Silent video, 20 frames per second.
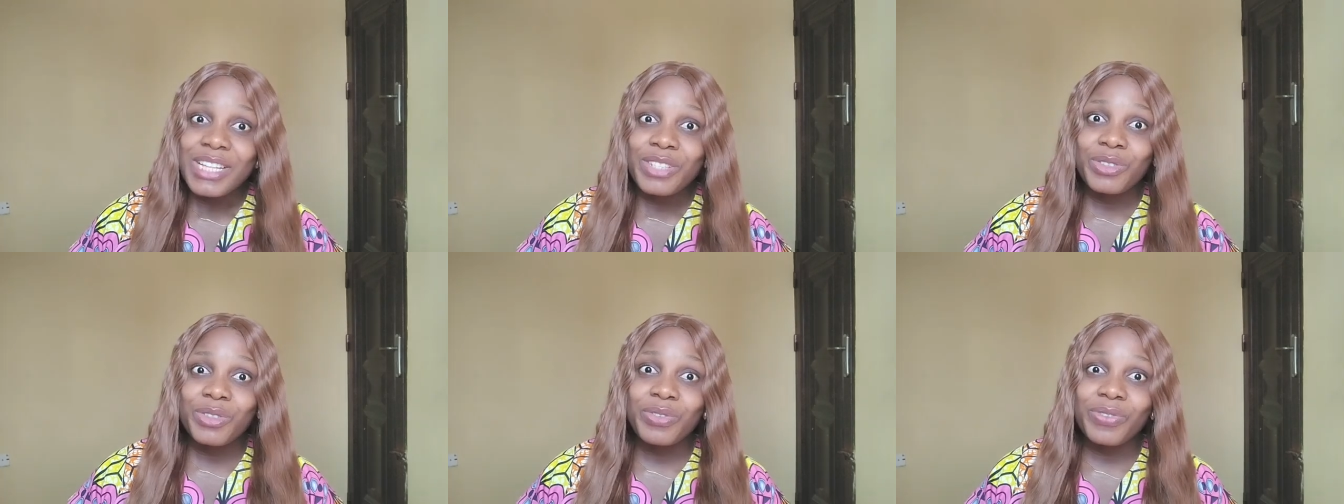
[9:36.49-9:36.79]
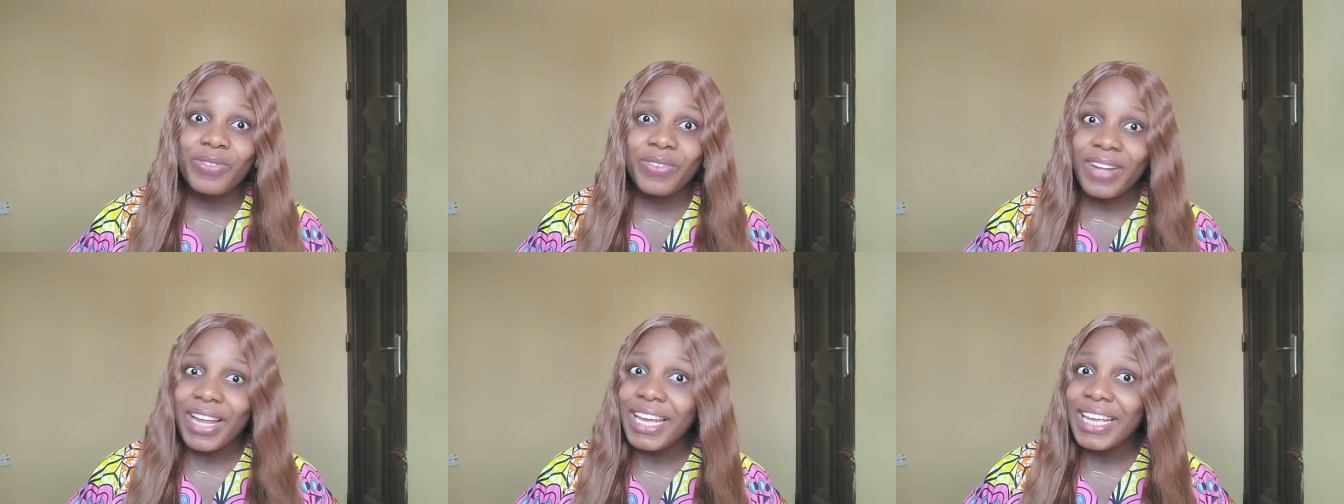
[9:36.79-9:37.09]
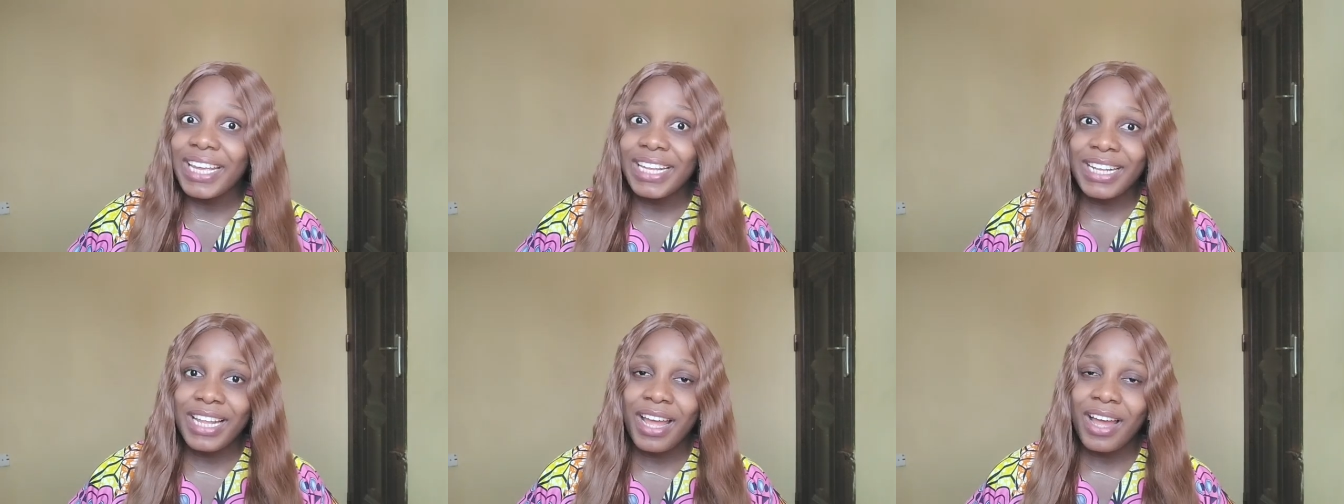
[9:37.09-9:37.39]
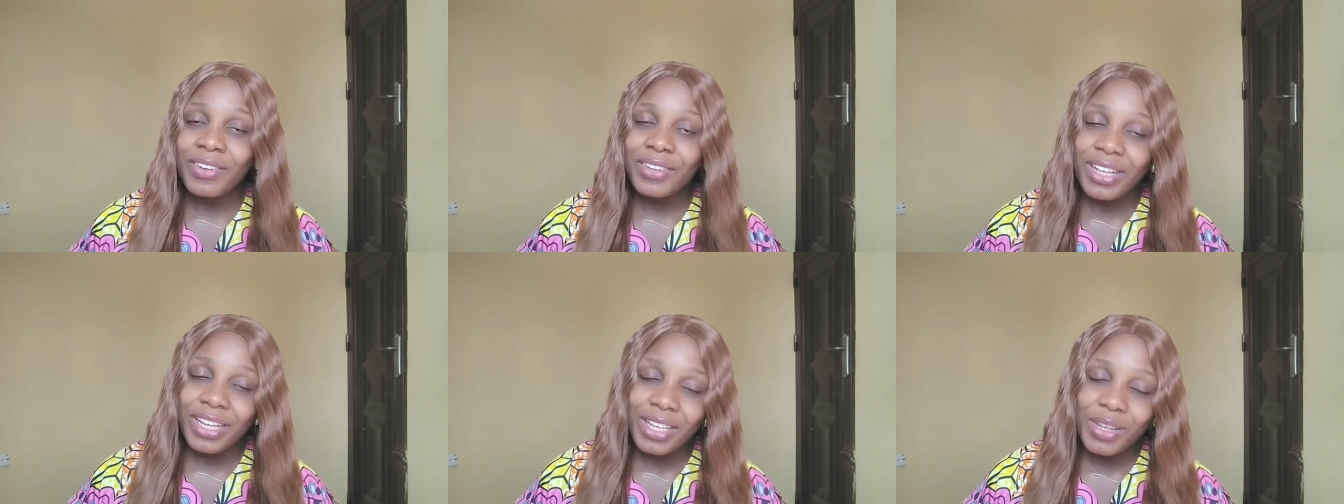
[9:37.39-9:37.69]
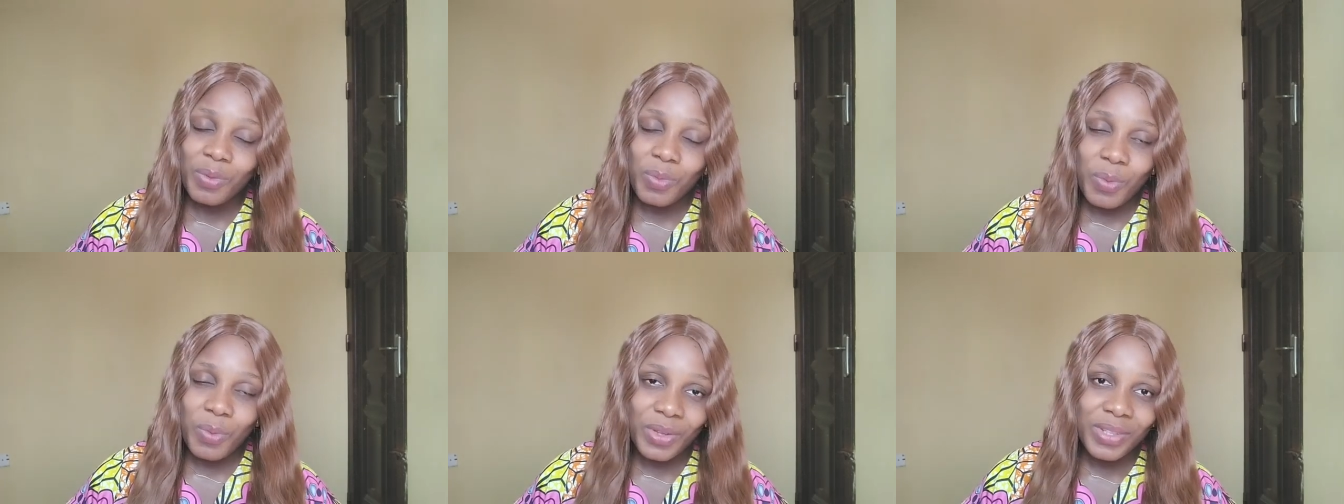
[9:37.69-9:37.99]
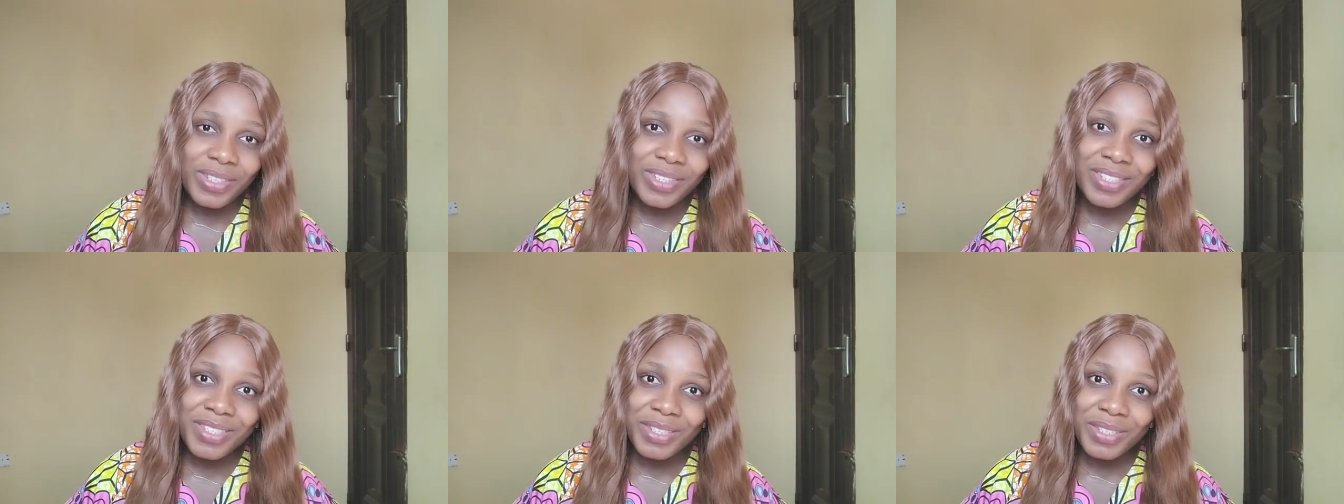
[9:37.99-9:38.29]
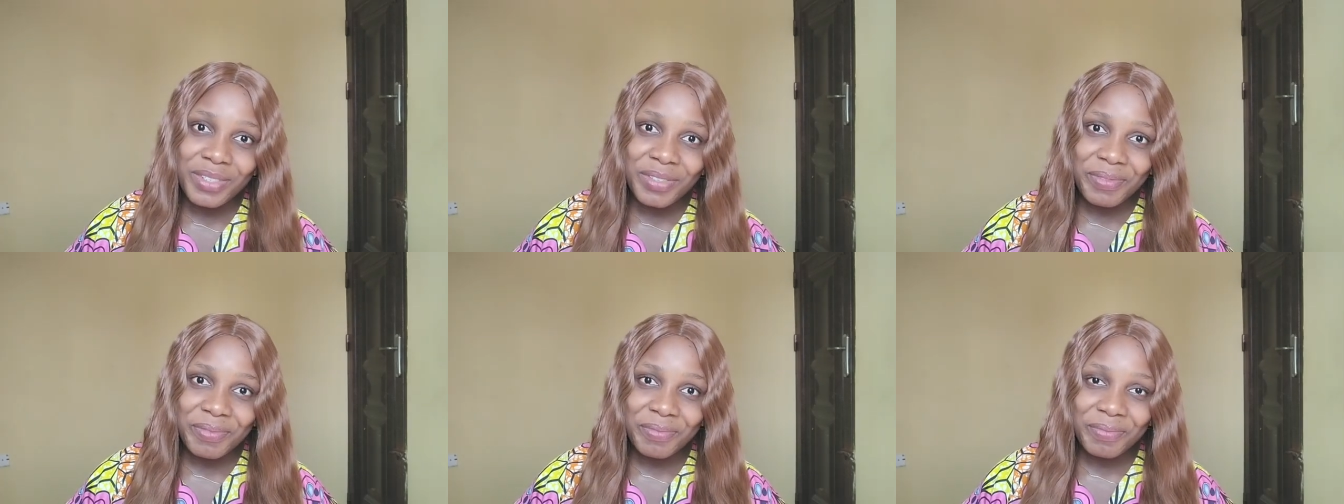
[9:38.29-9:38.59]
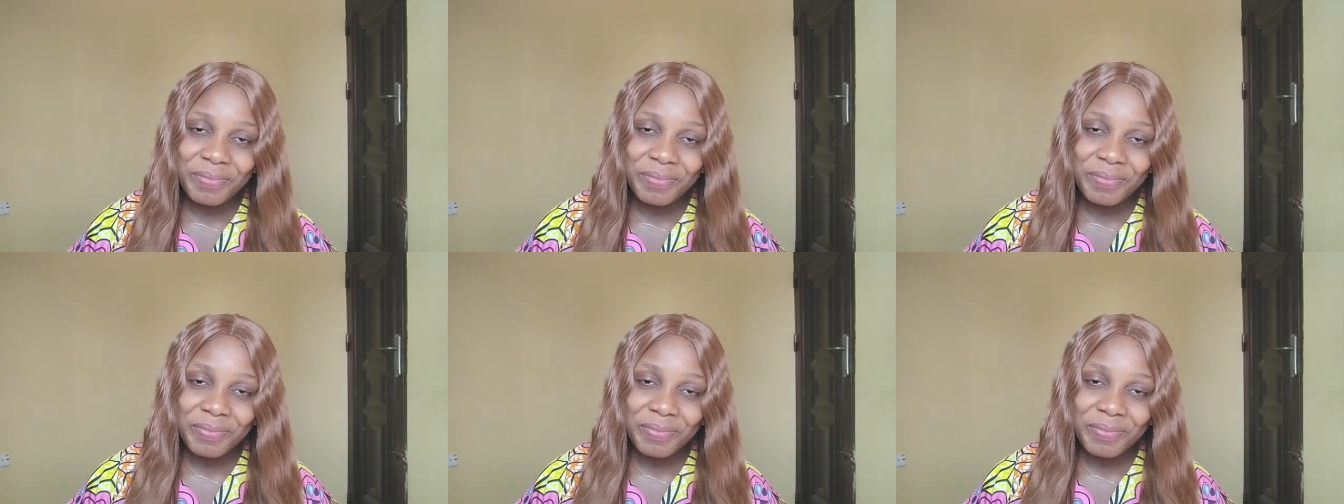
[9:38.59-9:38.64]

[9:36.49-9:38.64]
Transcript: to fly anyhow that he wants.